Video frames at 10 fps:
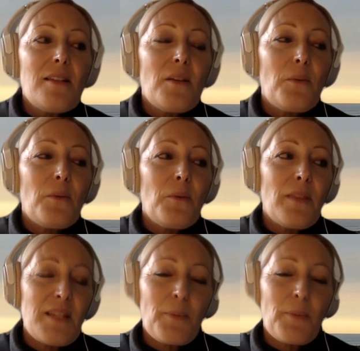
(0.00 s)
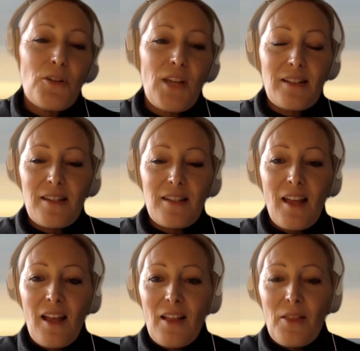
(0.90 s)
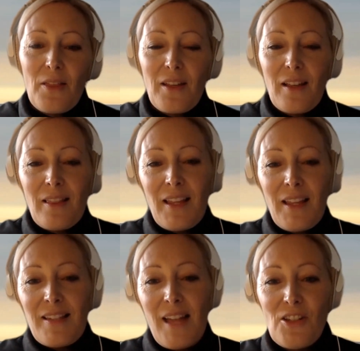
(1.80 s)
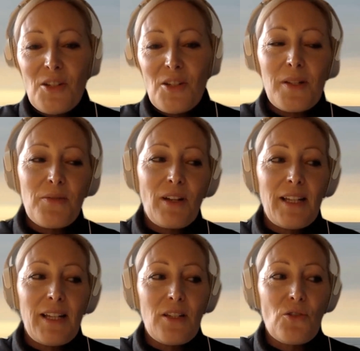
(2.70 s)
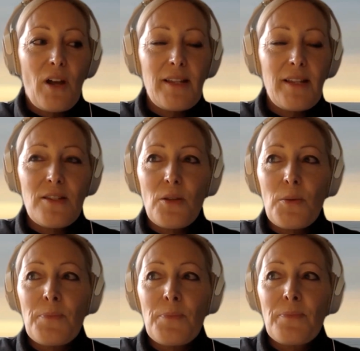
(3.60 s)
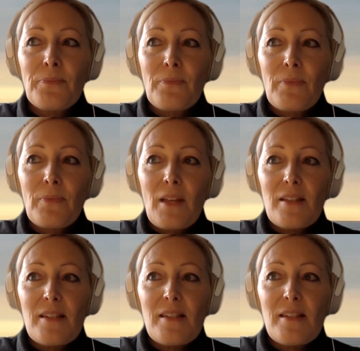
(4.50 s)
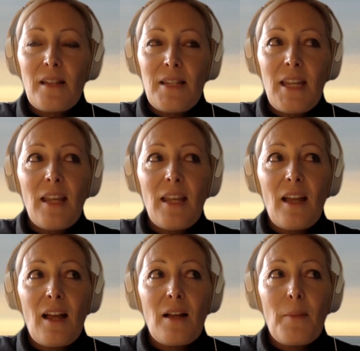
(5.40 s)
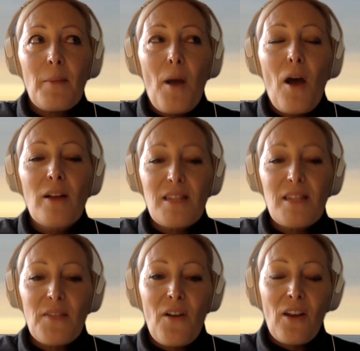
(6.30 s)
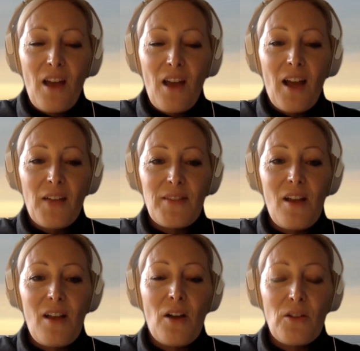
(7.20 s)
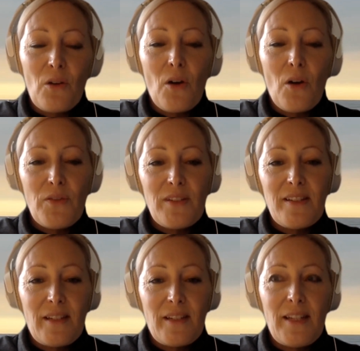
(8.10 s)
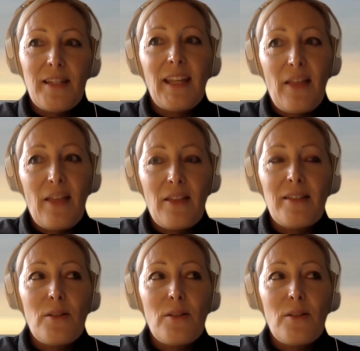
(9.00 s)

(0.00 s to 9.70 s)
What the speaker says: So with this project, the intention was really to try to study parts of our lives that are not often studied together.